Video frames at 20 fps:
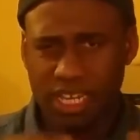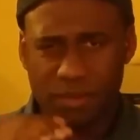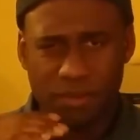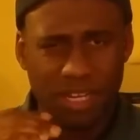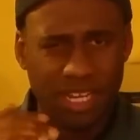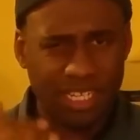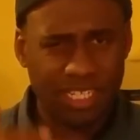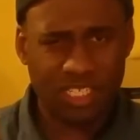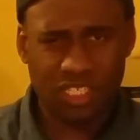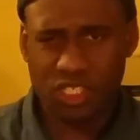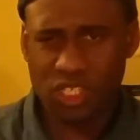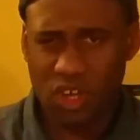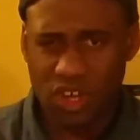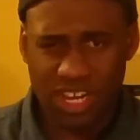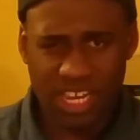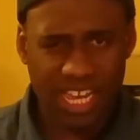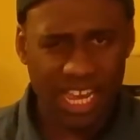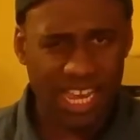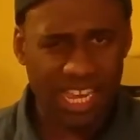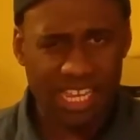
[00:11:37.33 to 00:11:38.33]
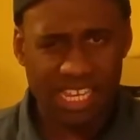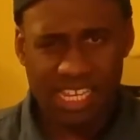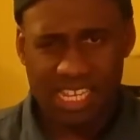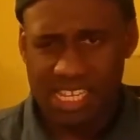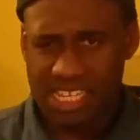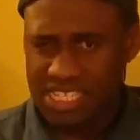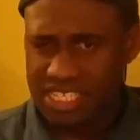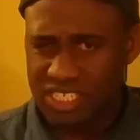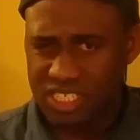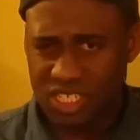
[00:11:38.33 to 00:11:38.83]
I mean, I just saw a guy
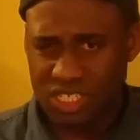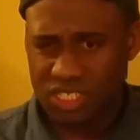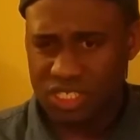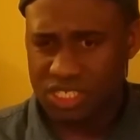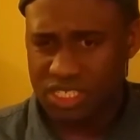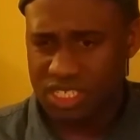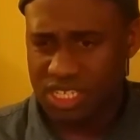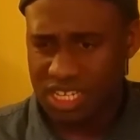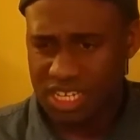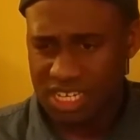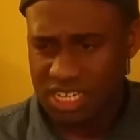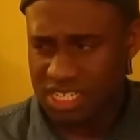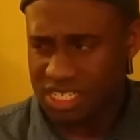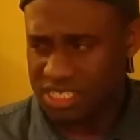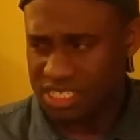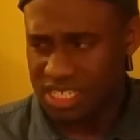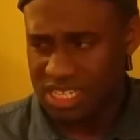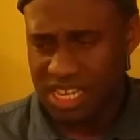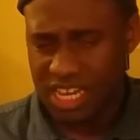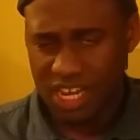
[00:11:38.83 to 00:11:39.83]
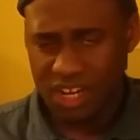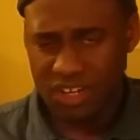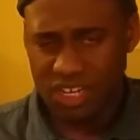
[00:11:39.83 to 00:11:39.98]
just today